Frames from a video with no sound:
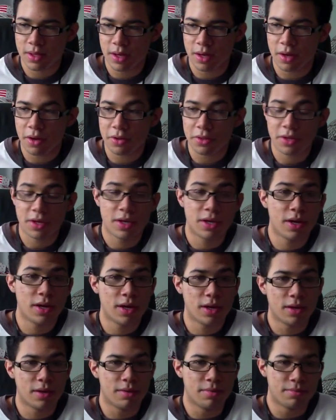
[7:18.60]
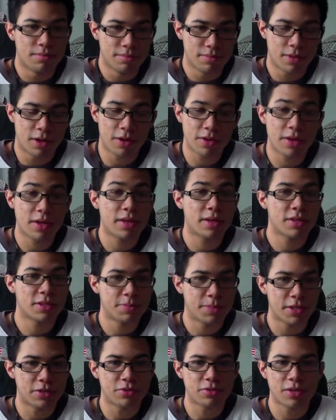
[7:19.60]
Yeah, all the
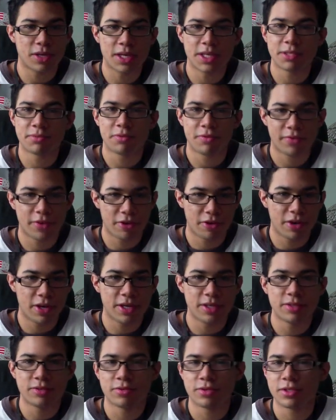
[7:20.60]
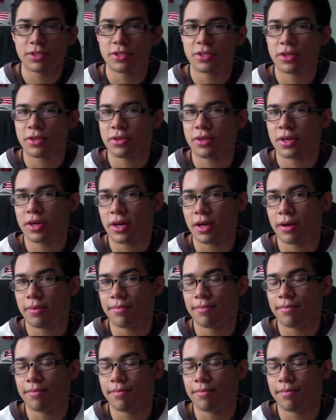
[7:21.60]
special guests were very nice towards each other.